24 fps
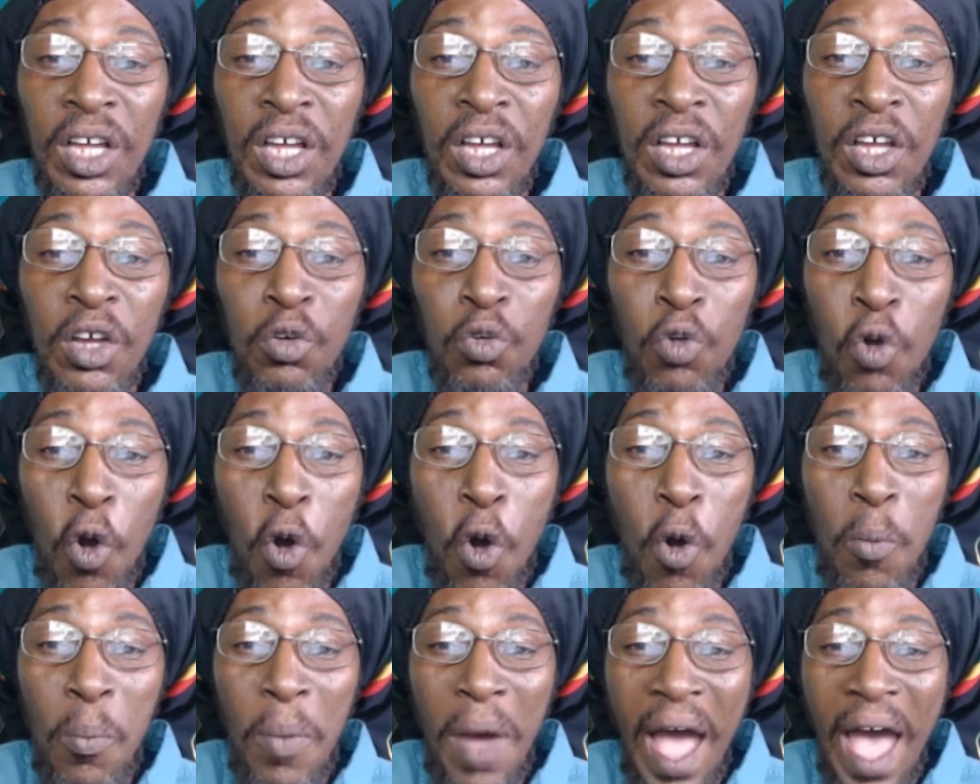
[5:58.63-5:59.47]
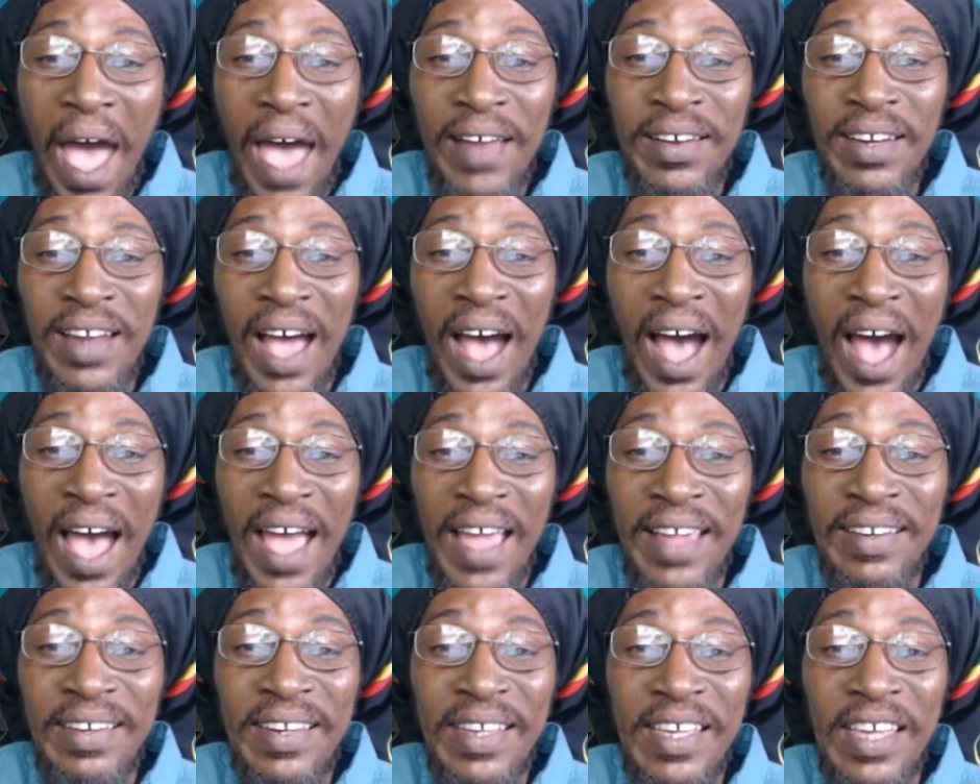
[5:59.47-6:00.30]
Rome had the
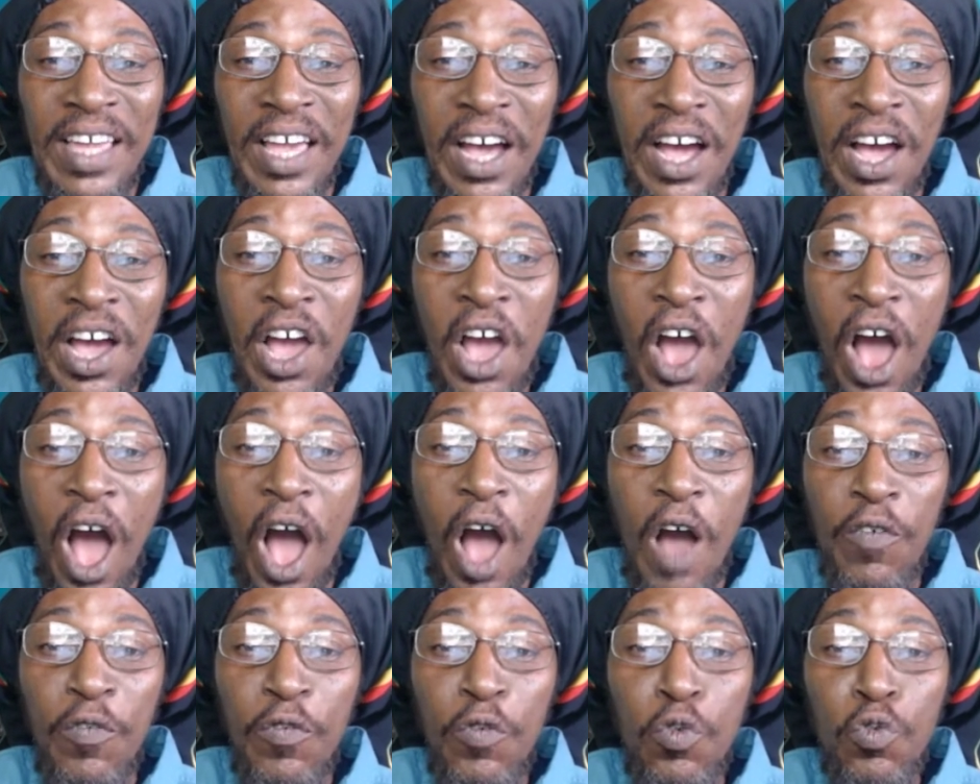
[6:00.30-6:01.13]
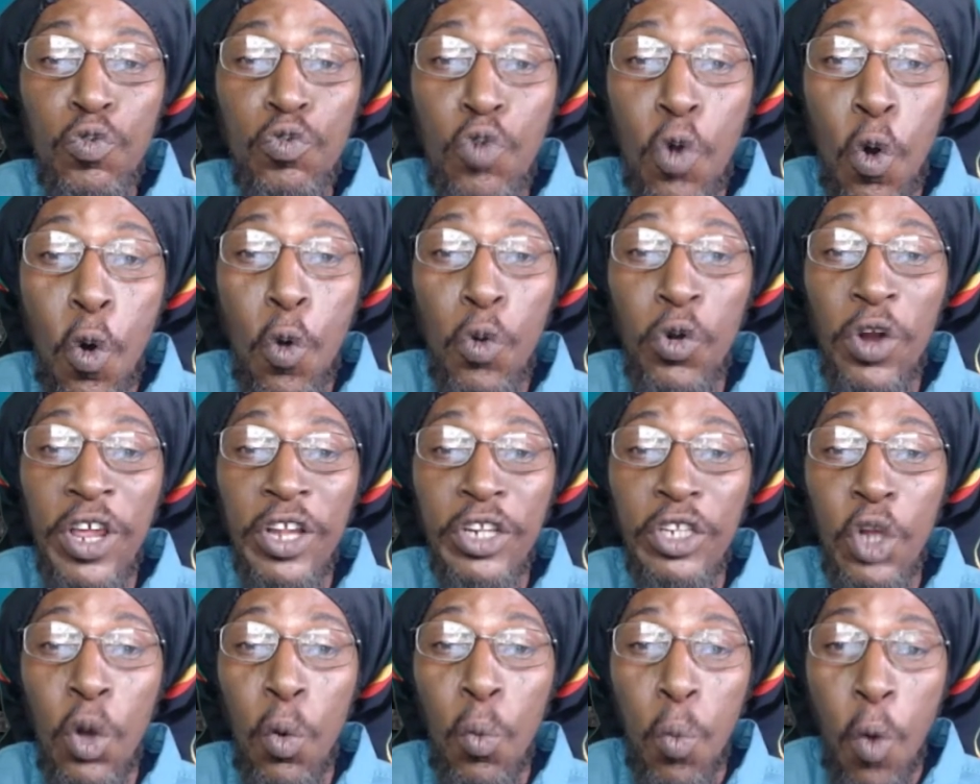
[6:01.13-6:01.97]
idea of ruling
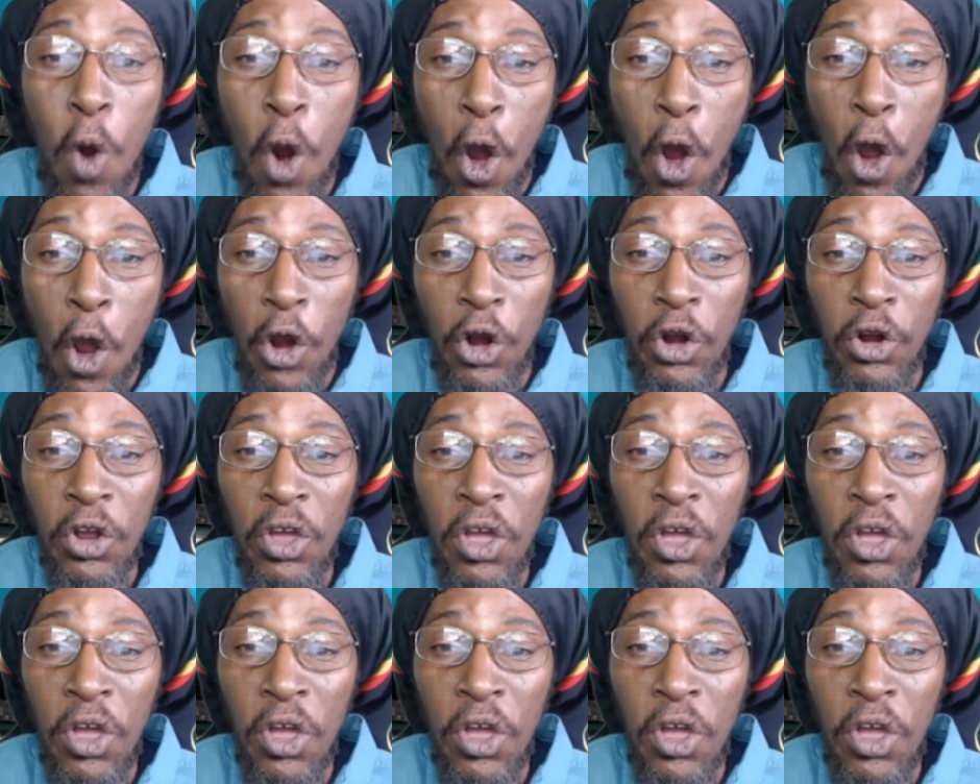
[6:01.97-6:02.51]
the world